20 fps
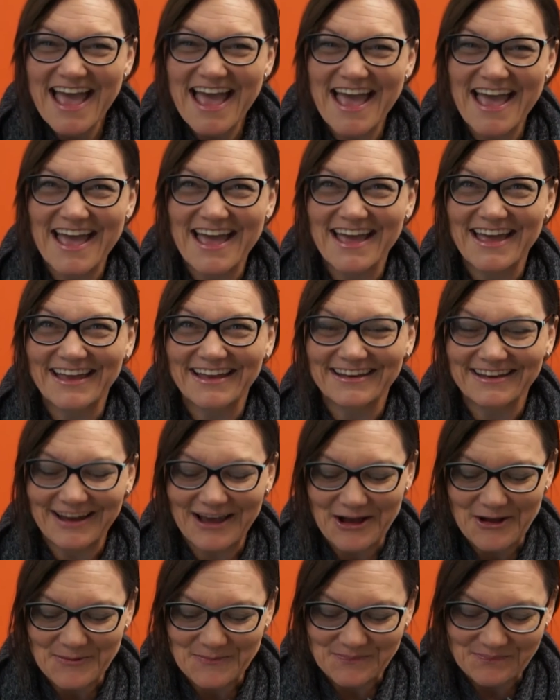
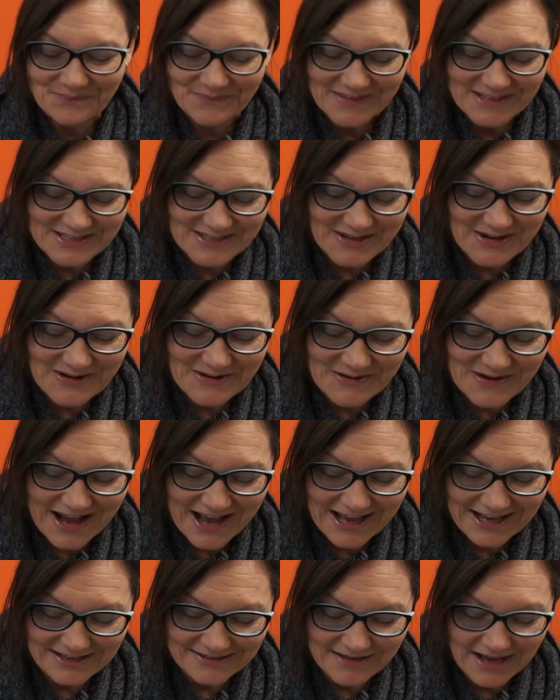And so
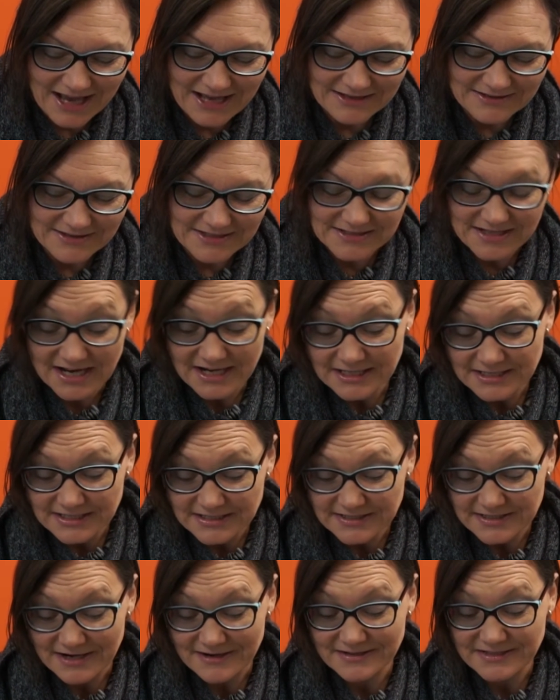I decided to
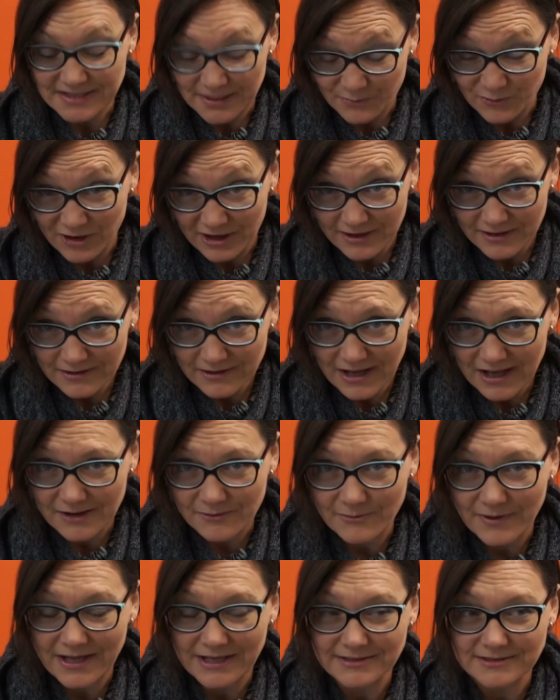start somewhere. I
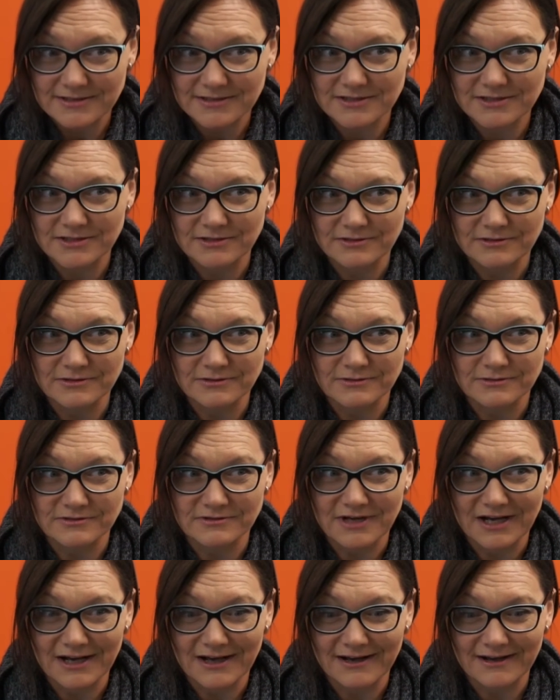went to
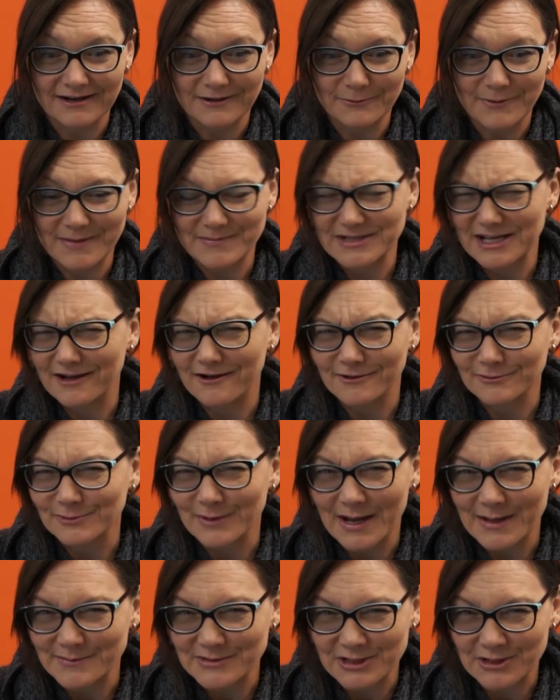a website called
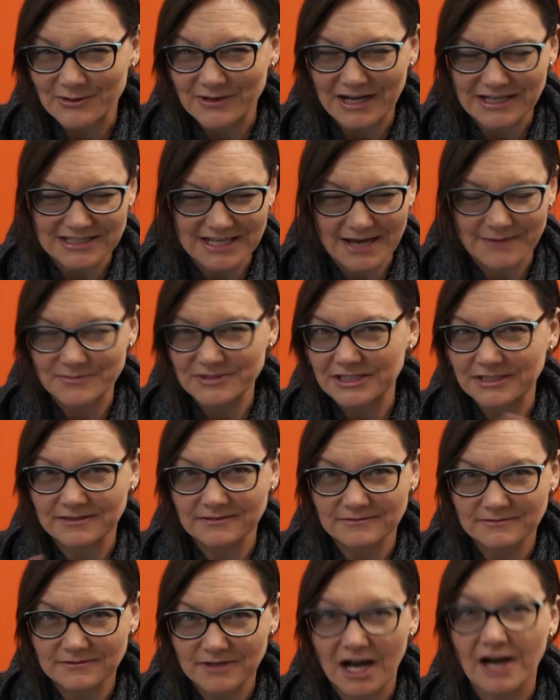Rhyme Zone. I typed in
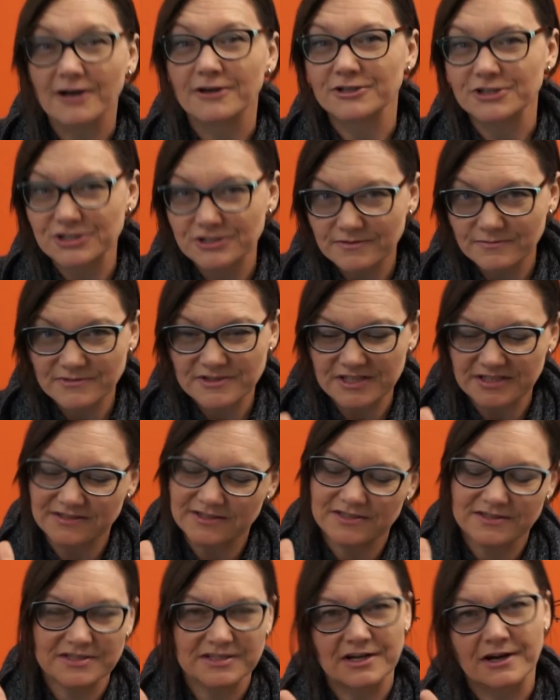arch,
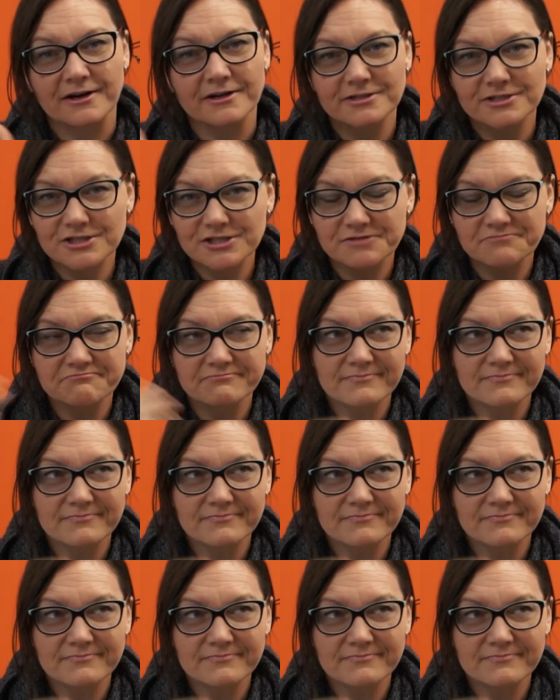since it's an arch.